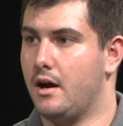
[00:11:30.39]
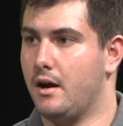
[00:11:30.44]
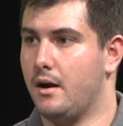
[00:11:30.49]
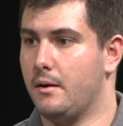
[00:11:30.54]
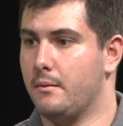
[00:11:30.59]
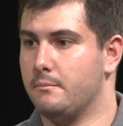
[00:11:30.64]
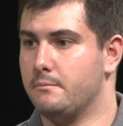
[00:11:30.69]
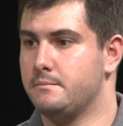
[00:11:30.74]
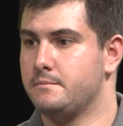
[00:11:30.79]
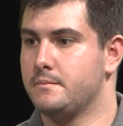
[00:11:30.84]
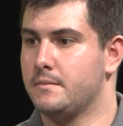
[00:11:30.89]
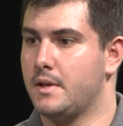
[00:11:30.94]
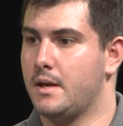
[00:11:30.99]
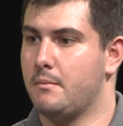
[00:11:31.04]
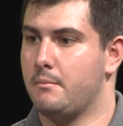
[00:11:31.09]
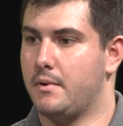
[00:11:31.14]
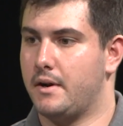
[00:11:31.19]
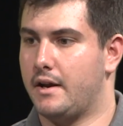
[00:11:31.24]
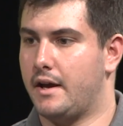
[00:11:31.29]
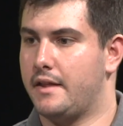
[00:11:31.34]

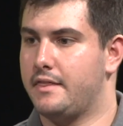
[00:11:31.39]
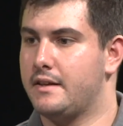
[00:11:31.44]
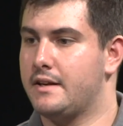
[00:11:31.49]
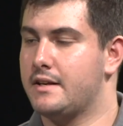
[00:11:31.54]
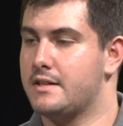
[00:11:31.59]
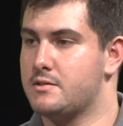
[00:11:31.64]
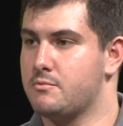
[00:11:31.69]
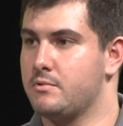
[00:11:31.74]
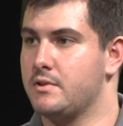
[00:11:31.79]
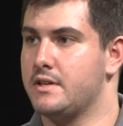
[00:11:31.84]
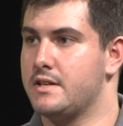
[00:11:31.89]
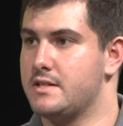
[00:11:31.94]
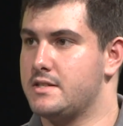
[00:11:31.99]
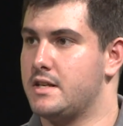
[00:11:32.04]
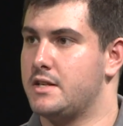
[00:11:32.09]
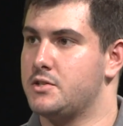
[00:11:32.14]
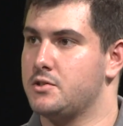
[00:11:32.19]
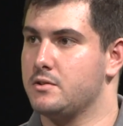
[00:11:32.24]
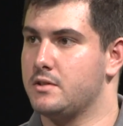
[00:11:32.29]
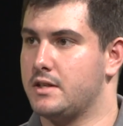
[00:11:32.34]
But I think it's really
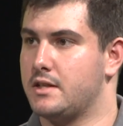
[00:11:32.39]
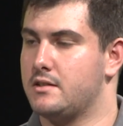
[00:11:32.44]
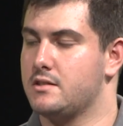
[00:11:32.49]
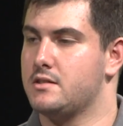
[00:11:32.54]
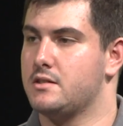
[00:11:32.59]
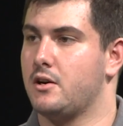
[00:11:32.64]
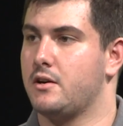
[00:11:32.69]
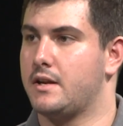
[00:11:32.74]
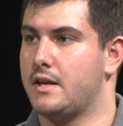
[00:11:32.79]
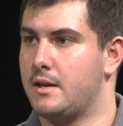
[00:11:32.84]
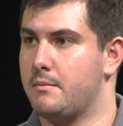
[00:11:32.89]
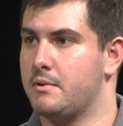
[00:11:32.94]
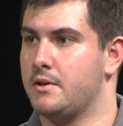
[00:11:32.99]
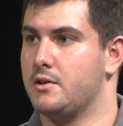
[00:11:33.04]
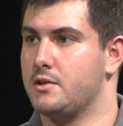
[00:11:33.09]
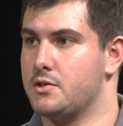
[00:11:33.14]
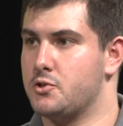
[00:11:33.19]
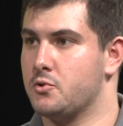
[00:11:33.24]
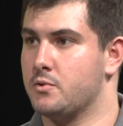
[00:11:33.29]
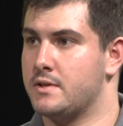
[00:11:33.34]
essential to start
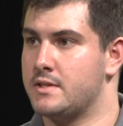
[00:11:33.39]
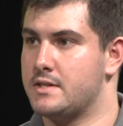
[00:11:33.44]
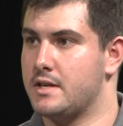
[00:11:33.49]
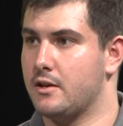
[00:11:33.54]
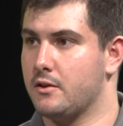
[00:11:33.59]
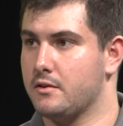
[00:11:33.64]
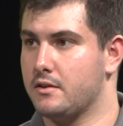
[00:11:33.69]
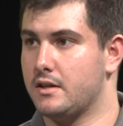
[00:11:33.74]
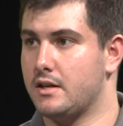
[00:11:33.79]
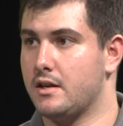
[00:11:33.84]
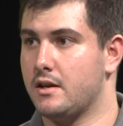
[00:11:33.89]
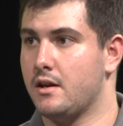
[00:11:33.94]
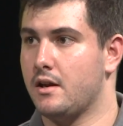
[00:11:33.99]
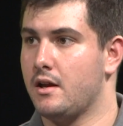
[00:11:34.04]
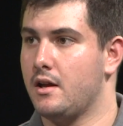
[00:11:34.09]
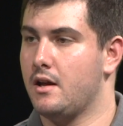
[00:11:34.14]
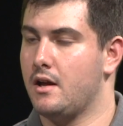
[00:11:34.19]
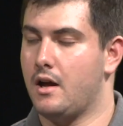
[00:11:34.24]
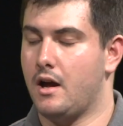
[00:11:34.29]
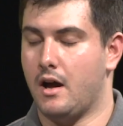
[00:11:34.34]
keeping your joints healthy.
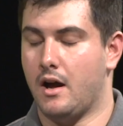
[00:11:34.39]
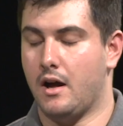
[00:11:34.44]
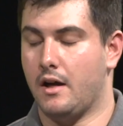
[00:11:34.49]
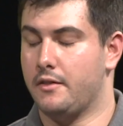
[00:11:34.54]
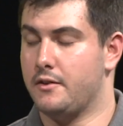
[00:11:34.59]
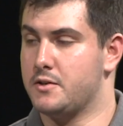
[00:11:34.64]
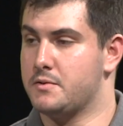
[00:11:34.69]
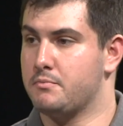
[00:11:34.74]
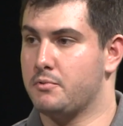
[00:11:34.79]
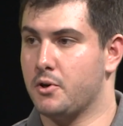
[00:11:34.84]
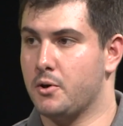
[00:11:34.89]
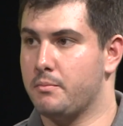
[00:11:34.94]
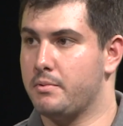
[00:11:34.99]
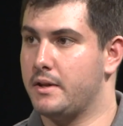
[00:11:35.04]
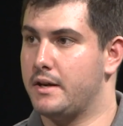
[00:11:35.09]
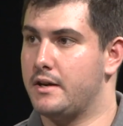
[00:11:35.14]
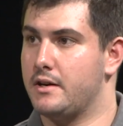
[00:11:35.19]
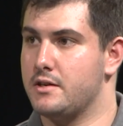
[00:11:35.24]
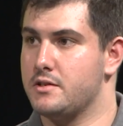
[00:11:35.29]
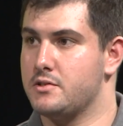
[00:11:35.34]
There's pro
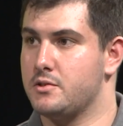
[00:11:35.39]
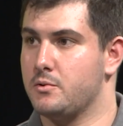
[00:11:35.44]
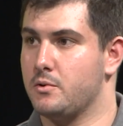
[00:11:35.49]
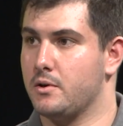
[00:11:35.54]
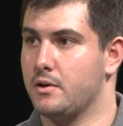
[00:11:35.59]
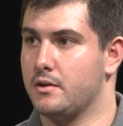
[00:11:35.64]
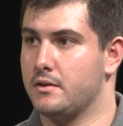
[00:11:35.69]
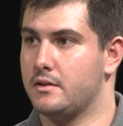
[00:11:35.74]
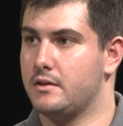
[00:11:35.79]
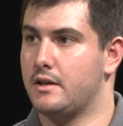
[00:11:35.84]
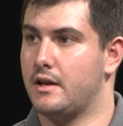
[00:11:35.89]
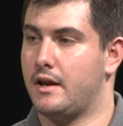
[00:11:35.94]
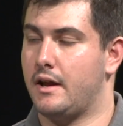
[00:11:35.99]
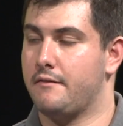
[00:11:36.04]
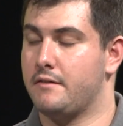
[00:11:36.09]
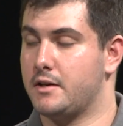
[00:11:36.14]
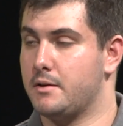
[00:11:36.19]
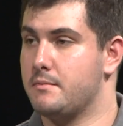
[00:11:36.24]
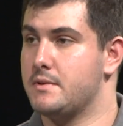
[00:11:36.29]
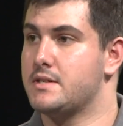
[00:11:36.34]
players who are
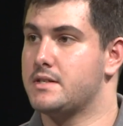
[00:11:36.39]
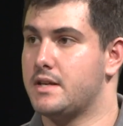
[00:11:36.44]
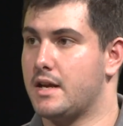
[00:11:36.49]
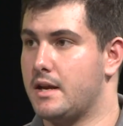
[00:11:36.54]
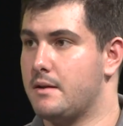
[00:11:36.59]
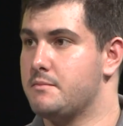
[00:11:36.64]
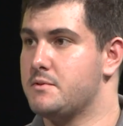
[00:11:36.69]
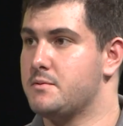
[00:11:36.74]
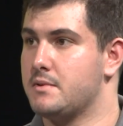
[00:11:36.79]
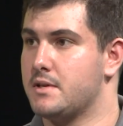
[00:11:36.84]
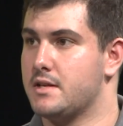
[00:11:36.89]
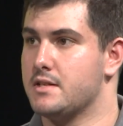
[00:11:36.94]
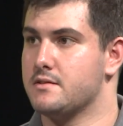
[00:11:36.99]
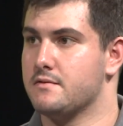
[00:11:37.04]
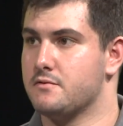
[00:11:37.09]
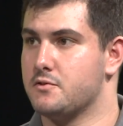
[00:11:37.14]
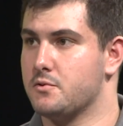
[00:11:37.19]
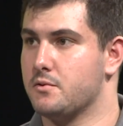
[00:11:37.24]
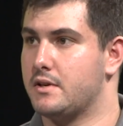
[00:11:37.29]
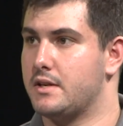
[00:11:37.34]
having to miss games
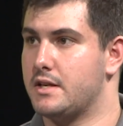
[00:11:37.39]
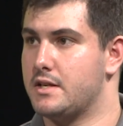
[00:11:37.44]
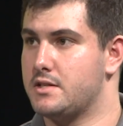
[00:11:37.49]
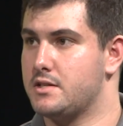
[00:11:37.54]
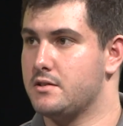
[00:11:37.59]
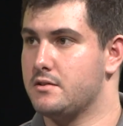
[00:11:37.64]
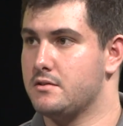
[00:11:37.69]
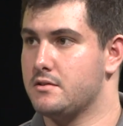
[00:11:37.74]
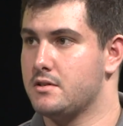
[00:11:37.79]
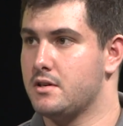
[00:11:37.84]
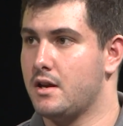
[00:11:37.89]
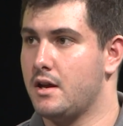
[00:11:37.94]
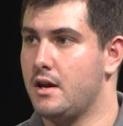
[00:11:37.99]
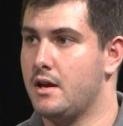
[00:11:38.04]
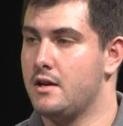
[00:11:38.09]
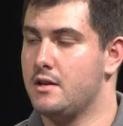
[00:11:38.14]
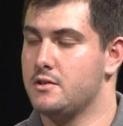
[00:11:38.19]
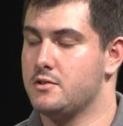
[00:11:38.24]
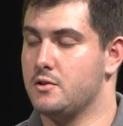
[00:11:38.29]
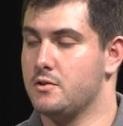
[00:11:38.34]
because of joint issues.
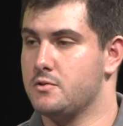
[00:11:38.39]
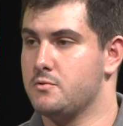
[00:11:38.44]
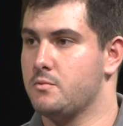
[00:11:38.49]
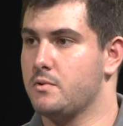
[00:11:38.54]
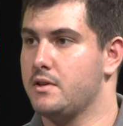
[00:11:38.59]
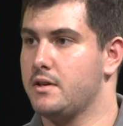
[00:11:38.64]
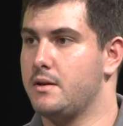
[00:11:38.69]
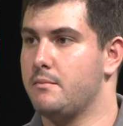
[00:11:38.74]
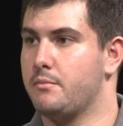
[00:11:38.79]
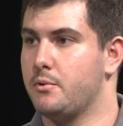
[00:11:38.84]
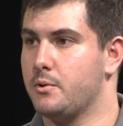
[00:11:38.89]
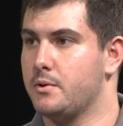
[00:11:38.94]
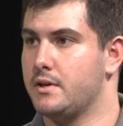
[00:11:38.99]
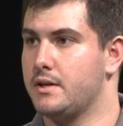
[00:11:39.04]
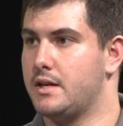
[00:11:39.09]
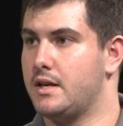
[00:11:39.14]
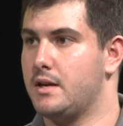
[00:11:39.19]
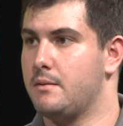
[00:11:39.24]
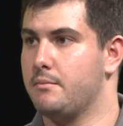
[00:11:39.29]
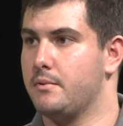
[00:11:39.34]
So it's really
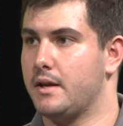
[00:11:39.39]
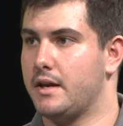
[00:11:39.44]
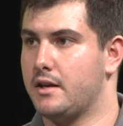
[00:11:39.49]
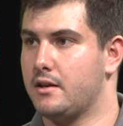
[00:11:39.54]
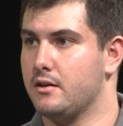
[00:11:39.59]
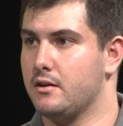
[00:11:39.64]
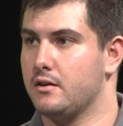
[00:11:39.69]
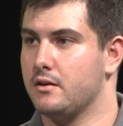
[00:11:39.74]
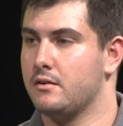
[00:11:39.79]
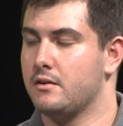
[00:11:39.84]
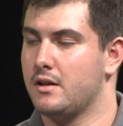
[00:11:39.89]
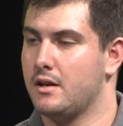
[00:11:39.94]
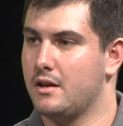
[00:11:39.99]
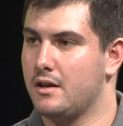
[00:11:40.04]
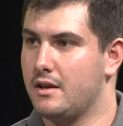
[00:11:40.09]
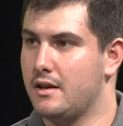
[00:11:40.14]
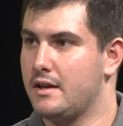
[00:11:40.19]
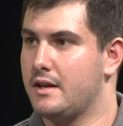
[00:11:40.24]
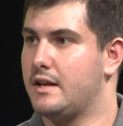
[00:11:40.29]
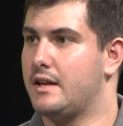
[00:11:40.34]
important to keep your
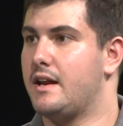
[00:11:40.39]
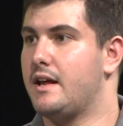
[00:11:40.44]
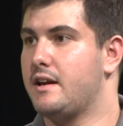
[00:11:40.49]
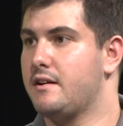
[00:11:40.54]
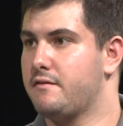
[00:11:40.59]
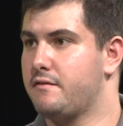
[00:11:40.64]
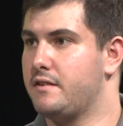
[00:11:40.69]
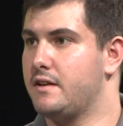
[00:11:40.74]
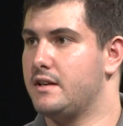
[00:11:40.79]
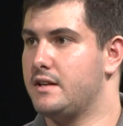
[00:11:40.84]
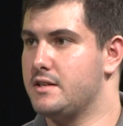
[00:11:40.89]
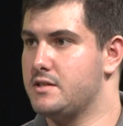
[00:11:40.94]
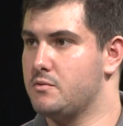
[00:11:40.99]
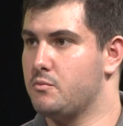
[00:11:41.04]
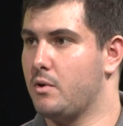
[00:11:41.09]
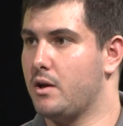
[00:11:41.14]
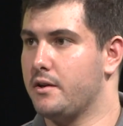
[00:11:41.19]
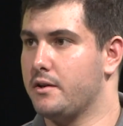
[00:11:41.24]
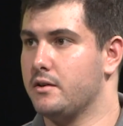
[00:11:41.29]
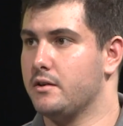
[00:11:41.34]
kinetic
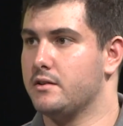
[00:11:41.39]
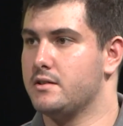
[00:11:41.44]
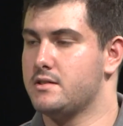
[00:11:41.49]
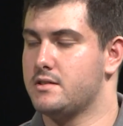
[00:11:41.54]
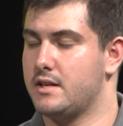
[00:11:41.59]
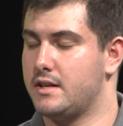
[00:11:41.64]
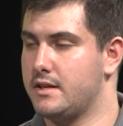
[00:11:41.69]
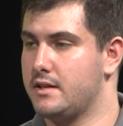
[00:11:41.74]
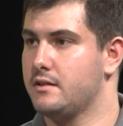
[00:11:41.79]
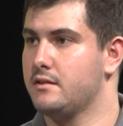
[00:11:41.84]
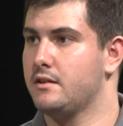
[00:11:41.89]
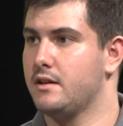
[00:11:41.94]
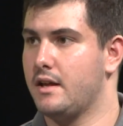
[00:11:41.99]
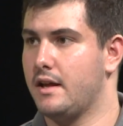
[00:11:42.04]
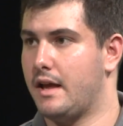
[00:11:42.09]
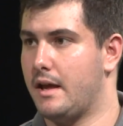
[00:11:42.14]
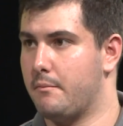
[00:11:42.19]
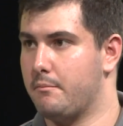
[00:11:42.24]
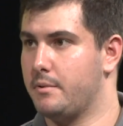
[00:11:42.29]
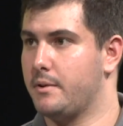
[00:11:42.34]
fitness while you're sitting
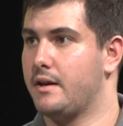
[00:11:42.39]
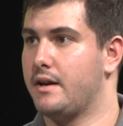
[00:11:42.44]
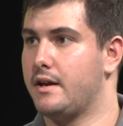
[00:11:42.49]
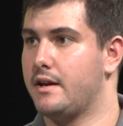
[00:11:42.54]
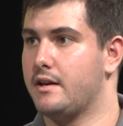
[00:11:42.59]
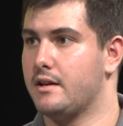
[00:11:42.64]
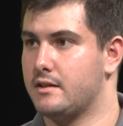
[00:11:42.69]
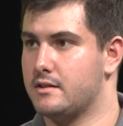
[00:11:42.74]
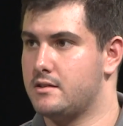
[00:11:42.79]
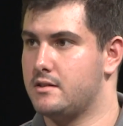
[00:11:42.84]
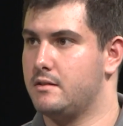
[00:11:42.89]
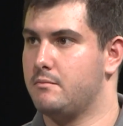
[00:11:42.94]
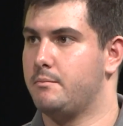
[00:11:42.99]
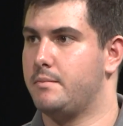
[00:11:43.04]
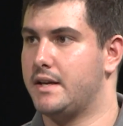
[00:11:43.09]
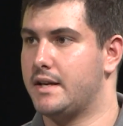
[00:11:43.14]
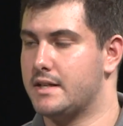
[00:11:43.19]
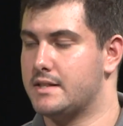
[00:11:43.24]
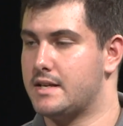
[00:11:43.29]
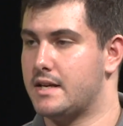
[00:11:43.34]
and playing and
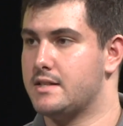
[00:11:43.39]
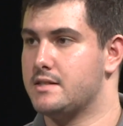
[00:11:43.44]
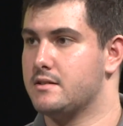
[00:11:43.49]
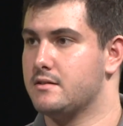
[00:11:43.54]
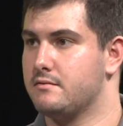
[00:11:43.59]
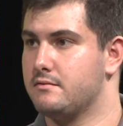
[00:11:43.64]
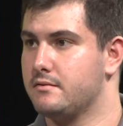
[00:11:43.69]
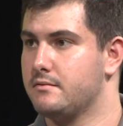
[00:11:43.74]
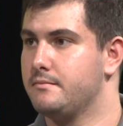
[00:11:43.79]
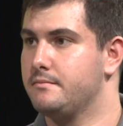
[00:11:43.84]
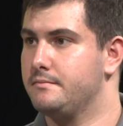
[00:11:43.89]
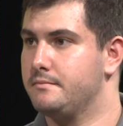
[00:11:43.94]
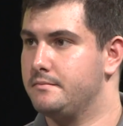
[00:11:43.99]
being attentive.